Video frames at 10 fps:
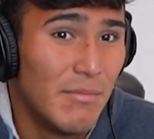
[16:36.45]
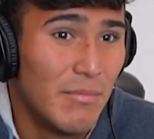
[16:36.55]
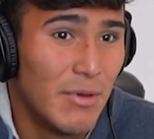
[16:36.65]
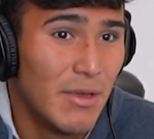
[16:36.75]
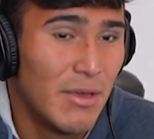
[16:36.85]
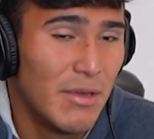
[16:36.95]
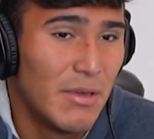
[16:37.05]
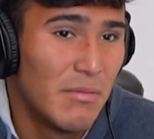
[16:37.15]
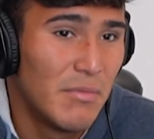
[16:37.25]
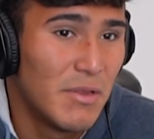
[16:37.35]
But
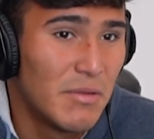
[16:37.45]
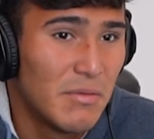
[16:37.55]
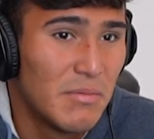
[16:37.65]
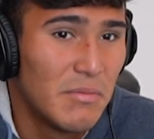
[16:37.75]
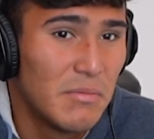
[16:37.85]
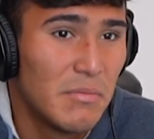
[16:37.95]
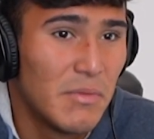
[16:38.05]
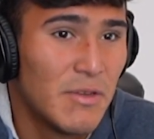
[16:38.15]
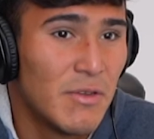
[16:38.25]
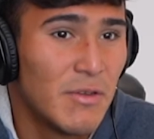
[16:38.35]
I mean,
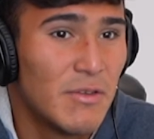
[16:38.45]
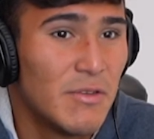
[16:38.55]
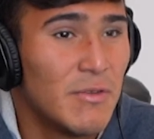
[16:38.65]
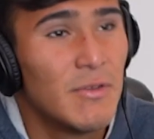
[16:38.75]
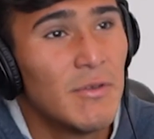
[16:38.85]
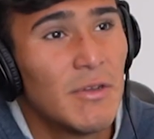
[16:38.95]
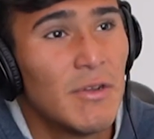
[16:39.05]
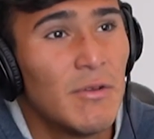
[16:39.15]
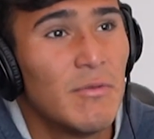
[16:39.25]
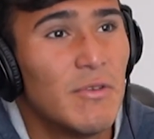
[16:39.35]
as long as you still get
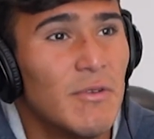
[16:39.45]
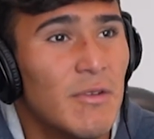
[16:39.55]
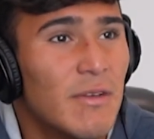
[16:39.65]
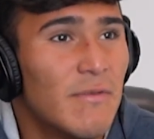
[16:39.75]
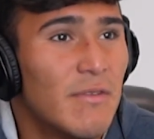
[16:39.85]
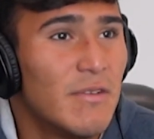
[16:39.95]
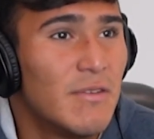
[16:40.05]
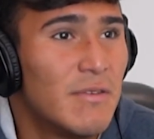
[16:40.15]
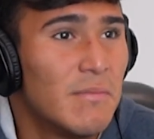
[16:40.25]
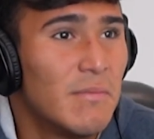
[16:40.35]
to do what you love,
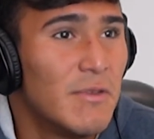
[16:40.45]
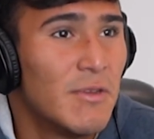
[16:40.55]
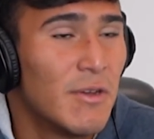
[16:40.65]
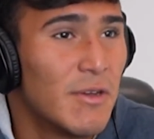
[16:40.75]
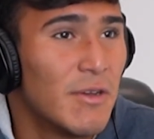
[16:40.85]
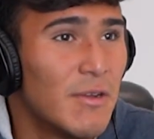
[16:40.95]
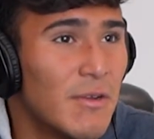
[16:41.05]
it's all good, you